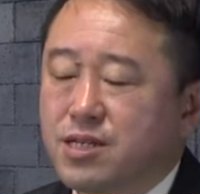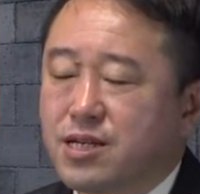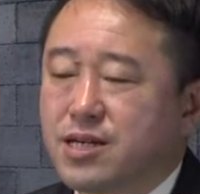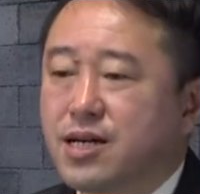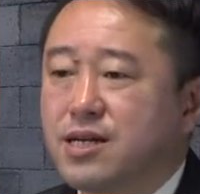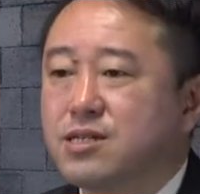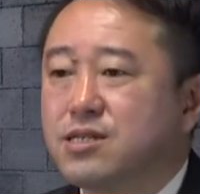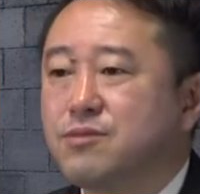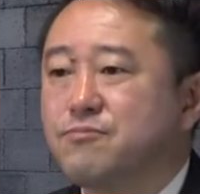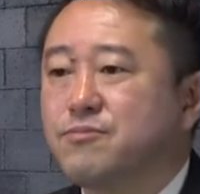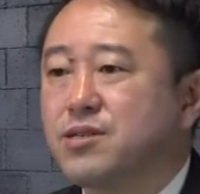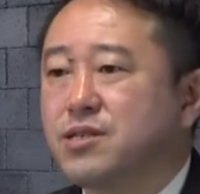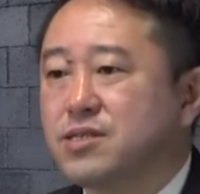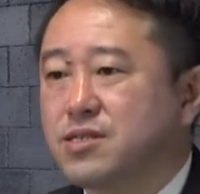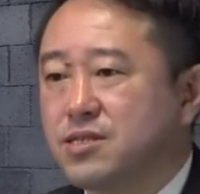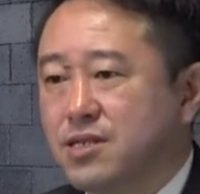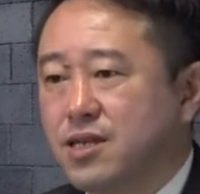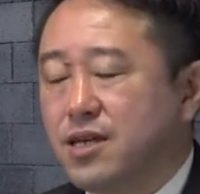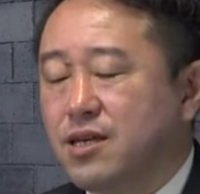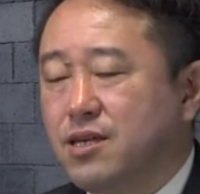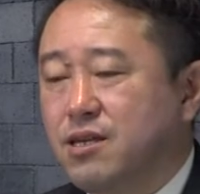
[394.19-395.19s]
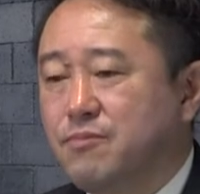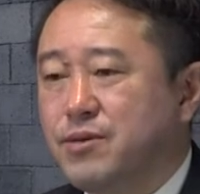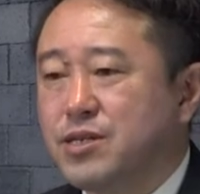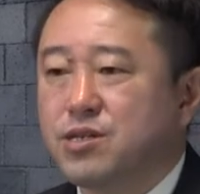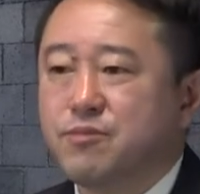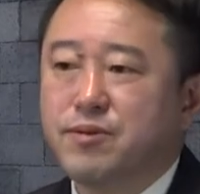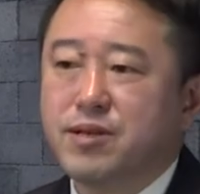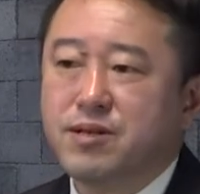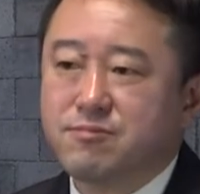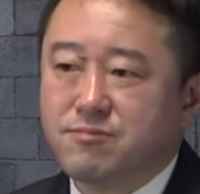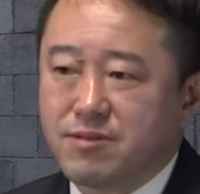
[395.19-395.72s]
Regarding inbound
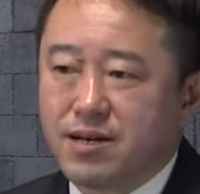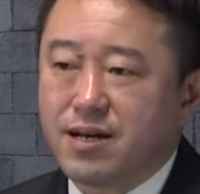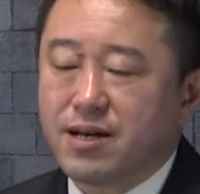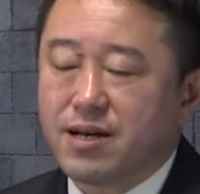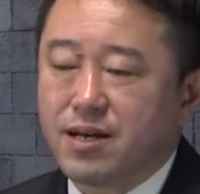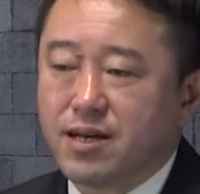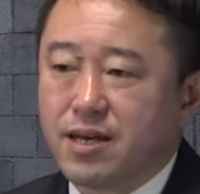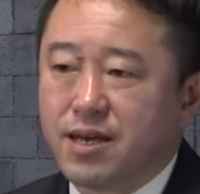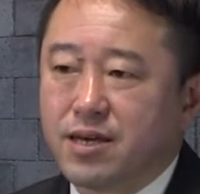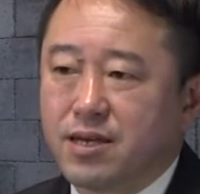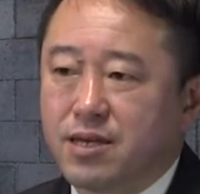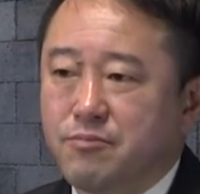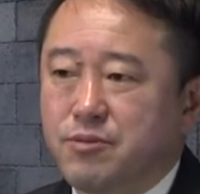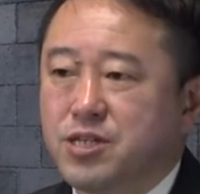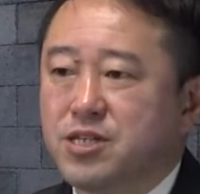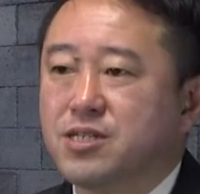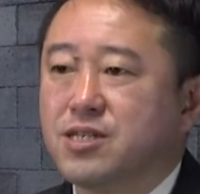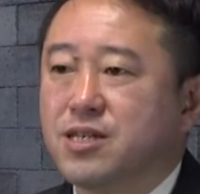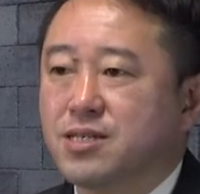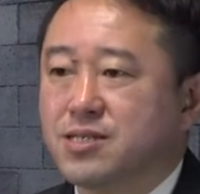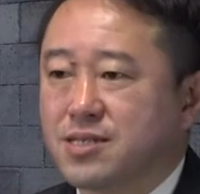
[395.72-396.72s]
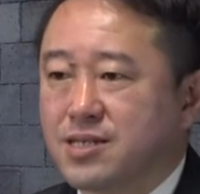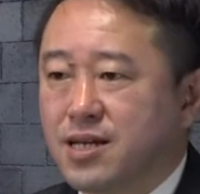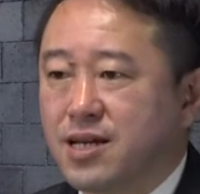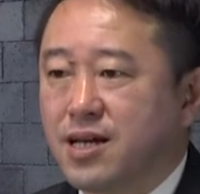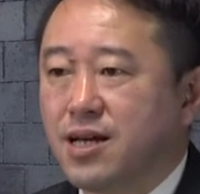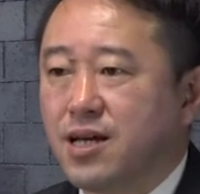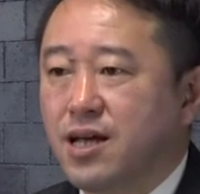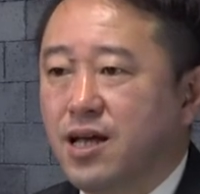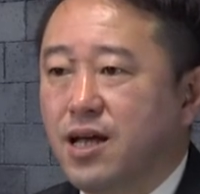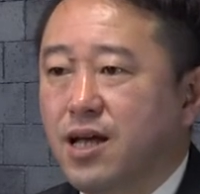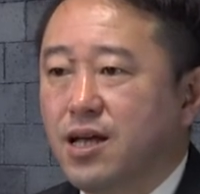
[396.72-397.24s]
customers, a
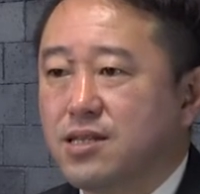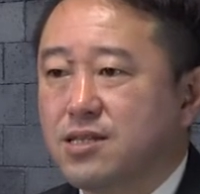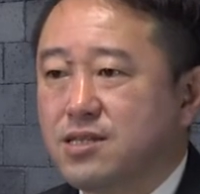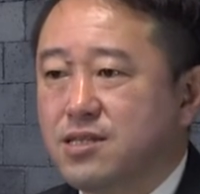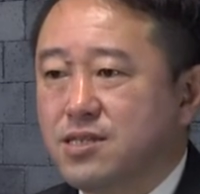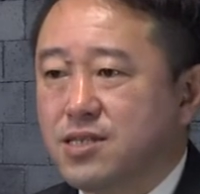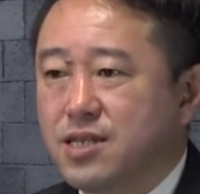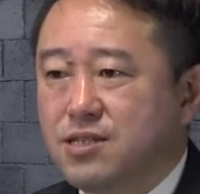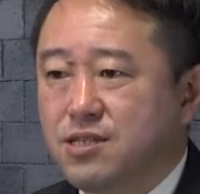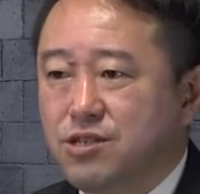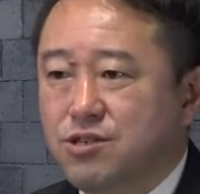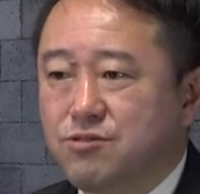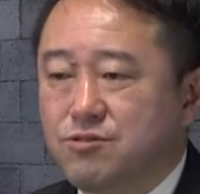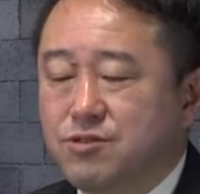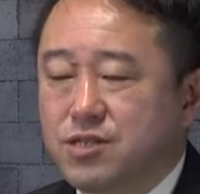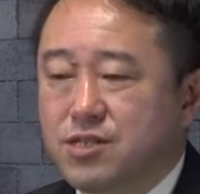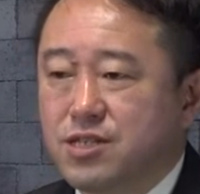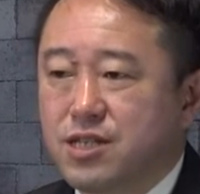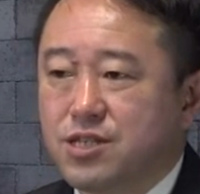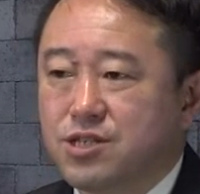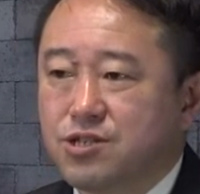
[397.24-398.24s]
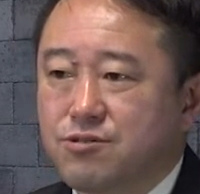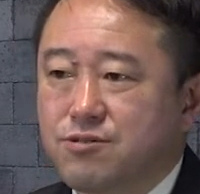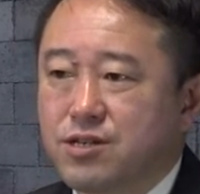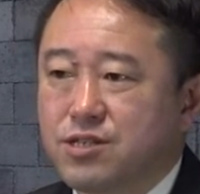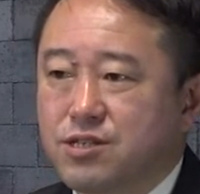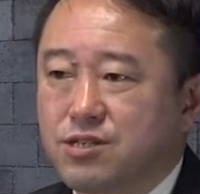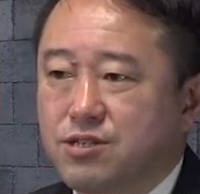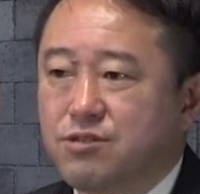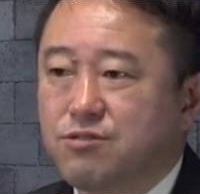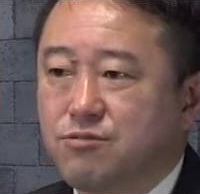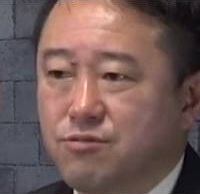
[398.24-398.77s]
difficult situation is
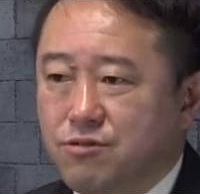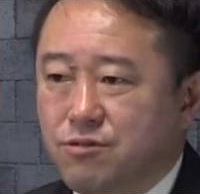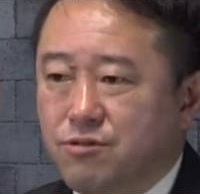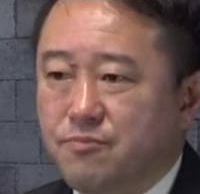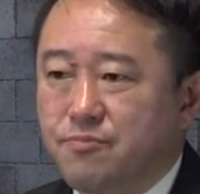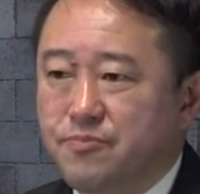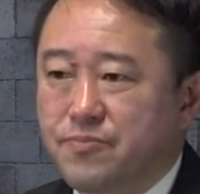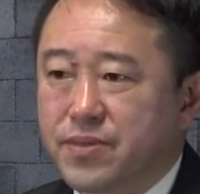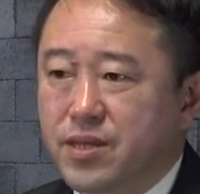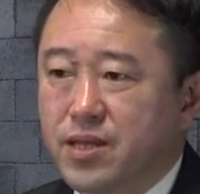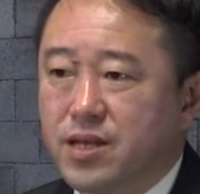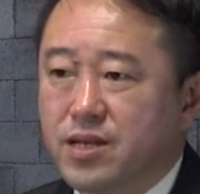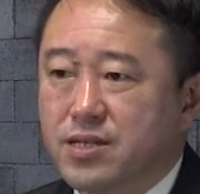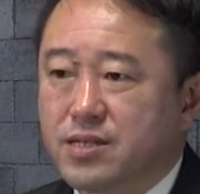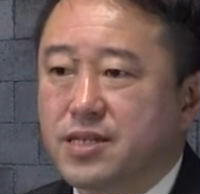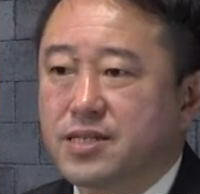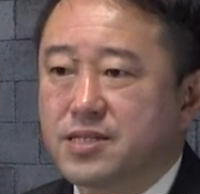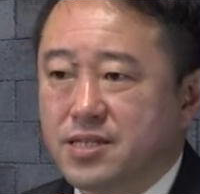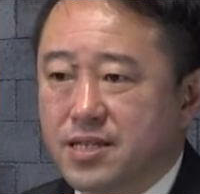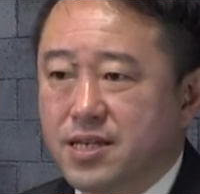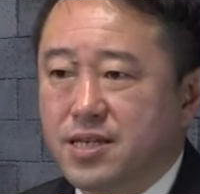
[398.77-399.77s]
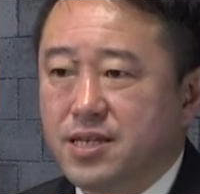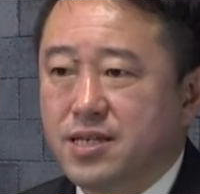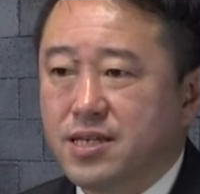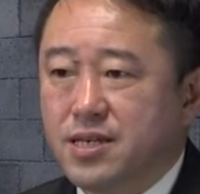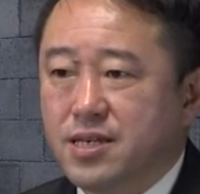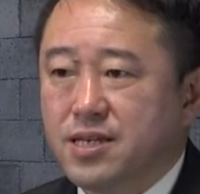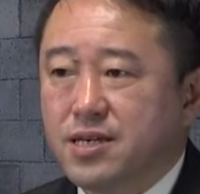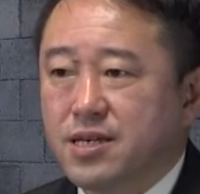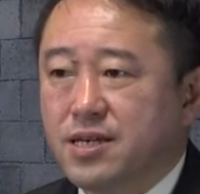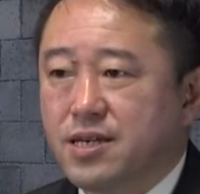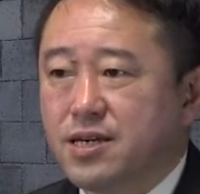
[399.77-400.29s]
expected to continue for a
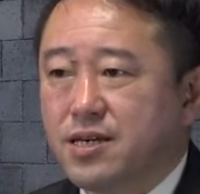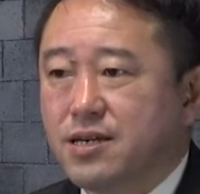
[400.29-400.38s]
while,